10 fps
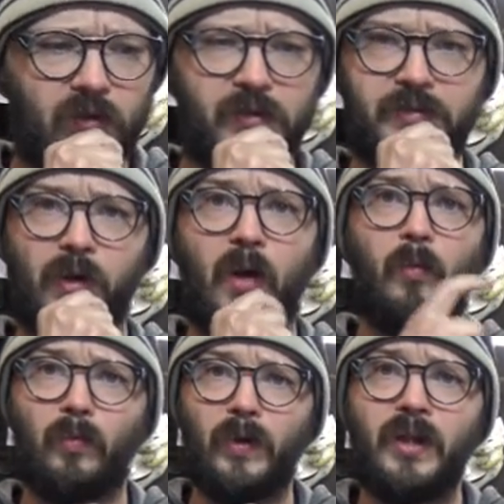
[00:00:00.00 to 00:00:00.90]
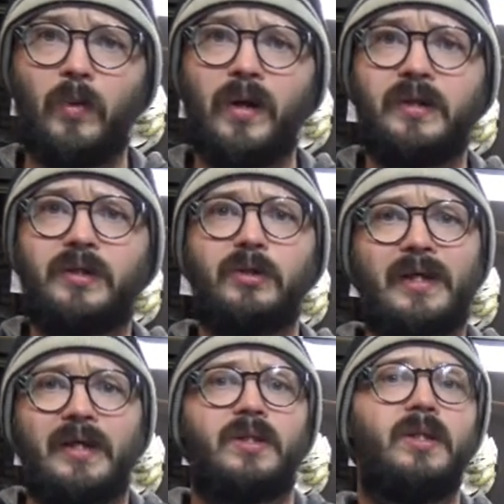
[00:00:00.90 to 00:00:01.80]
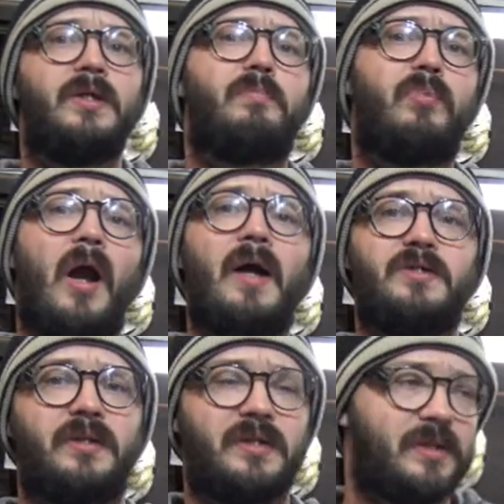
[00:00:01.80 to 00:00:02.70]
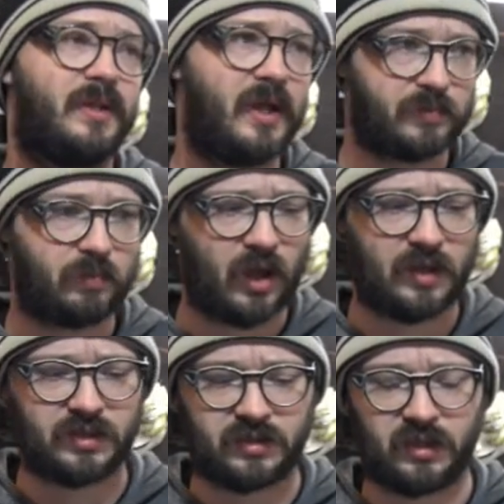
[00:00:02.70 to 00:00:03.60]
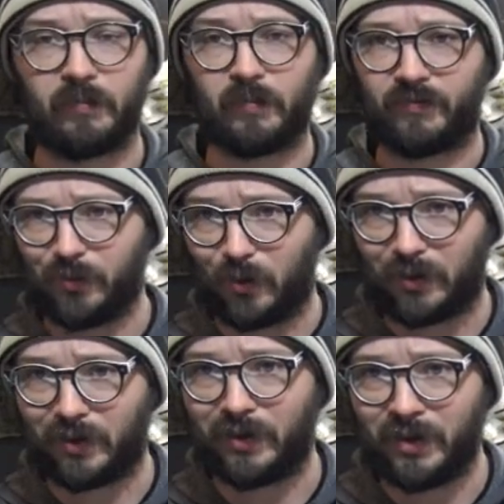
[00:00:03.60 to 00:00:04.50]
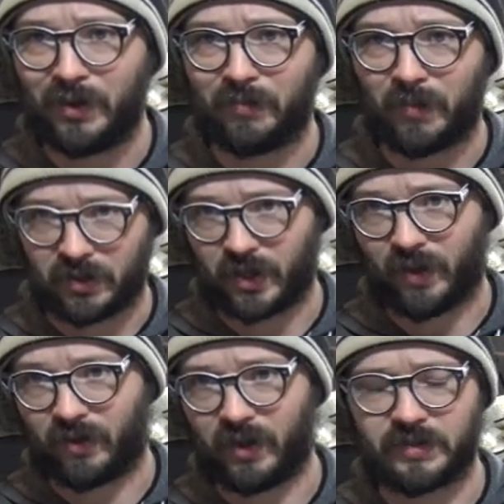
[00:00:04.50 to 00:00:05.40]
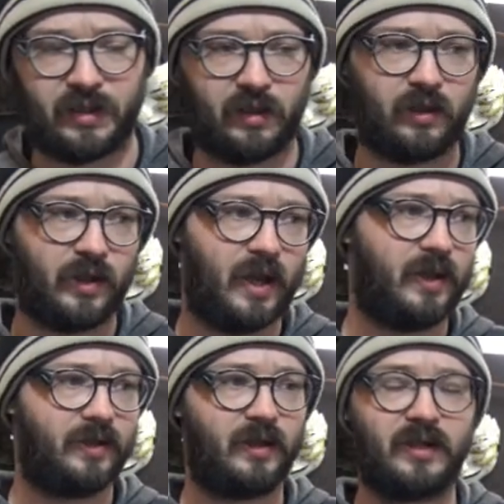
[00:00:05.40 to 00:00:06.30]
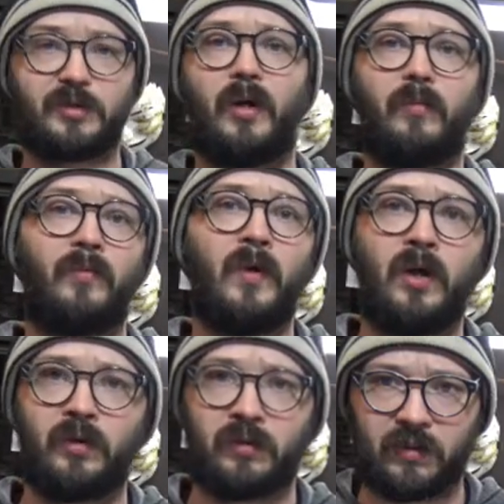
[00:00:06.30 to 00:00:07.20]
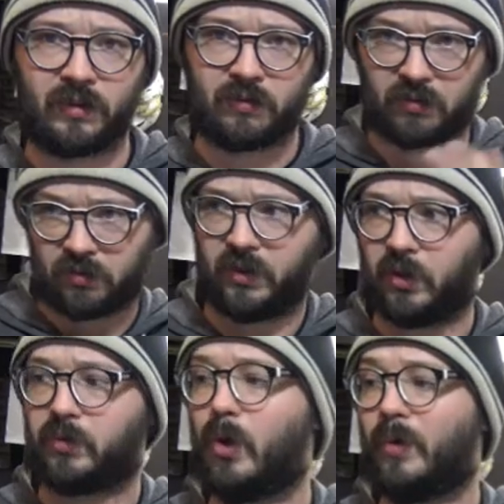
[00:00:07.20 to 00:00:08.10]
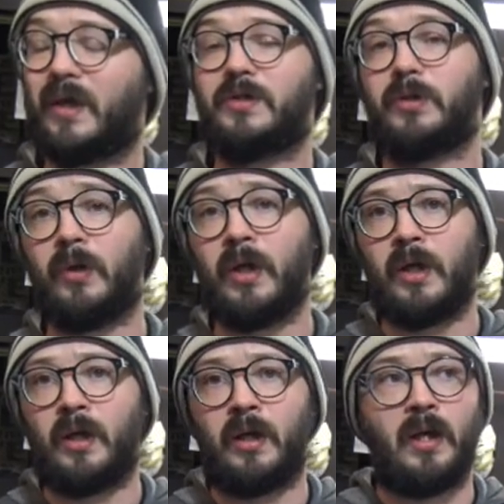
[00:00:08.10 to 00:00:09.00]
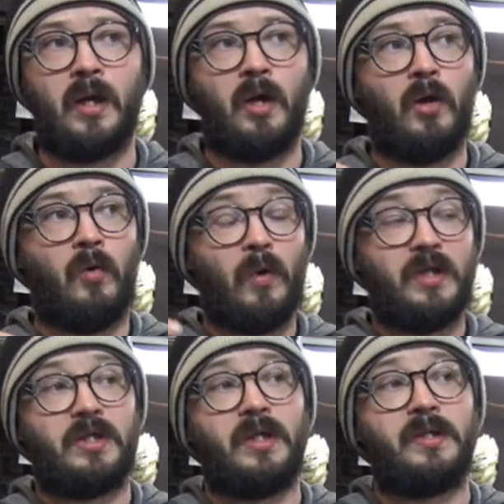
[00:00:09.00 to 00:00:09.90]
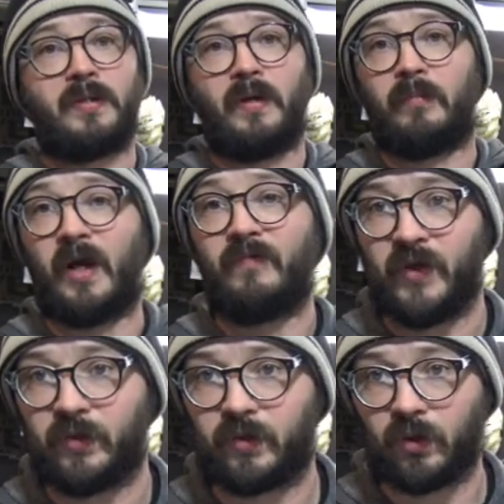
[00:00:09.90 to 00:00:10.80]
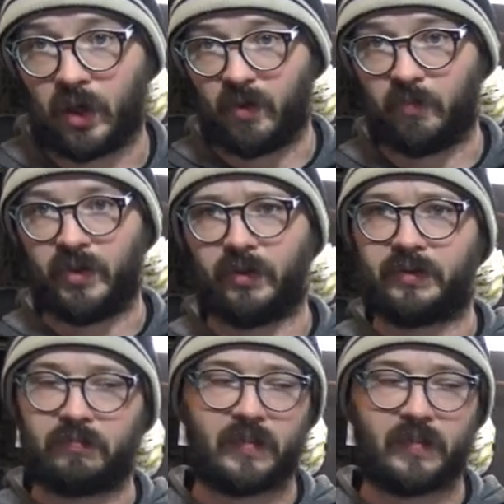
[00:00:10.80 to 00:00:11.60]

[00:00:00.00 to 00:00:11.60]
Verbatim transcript: So I really wanted to get this project, this next project, done before my child gets here. And that's what I'm, going into, which is my vehicle armor build.